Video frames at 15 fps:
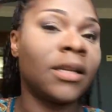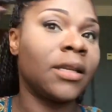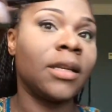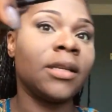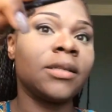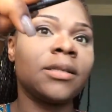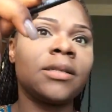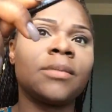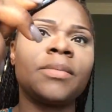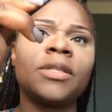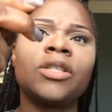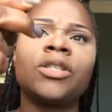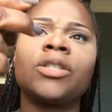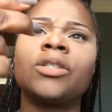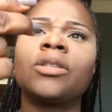It needs to
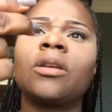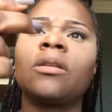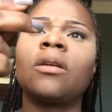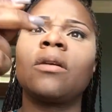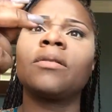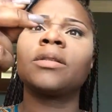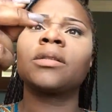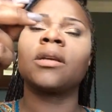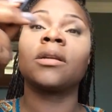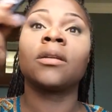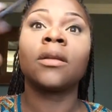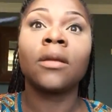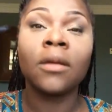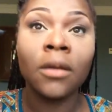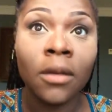be, no, it's good.
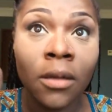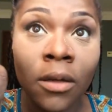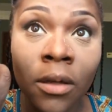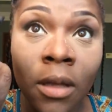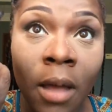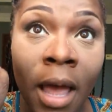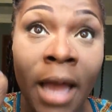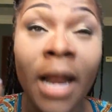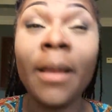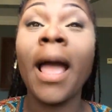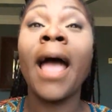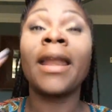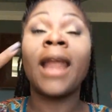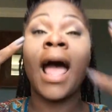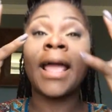And
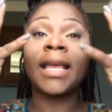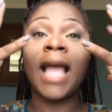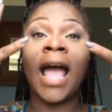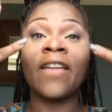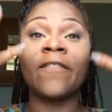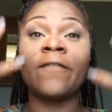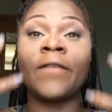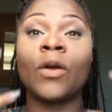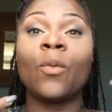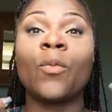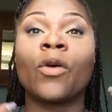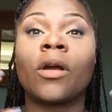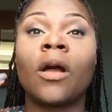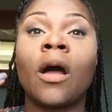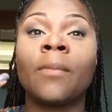I feel
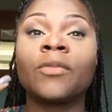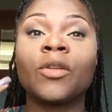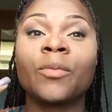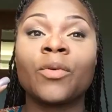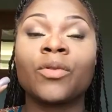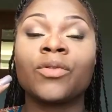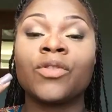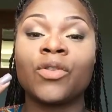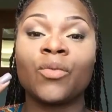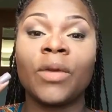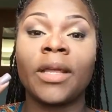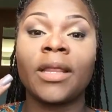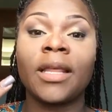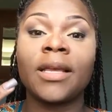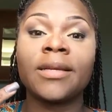more comfortable
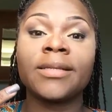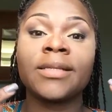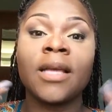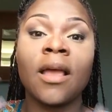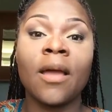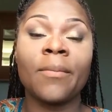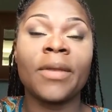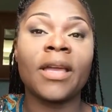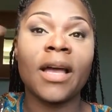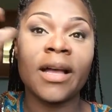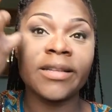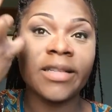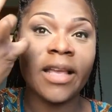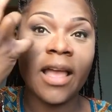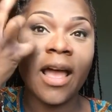doing this
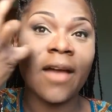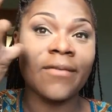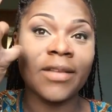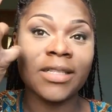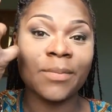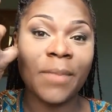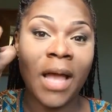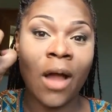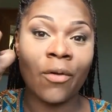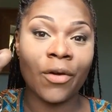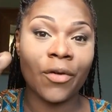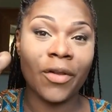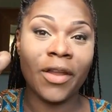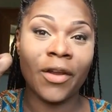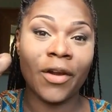because I have this
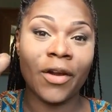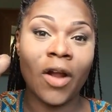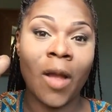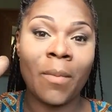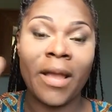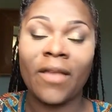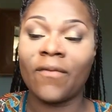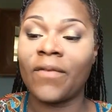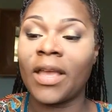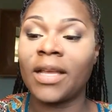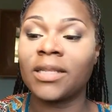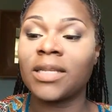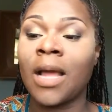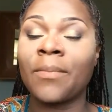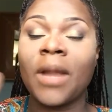powder here on my
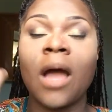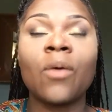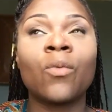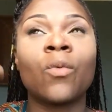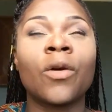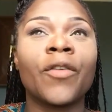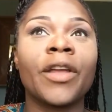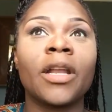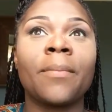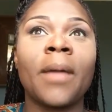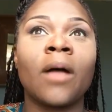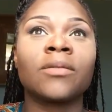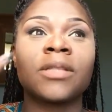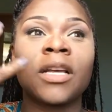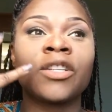face. I'm not worried
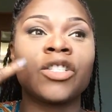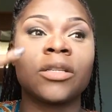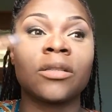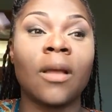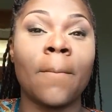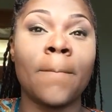about touching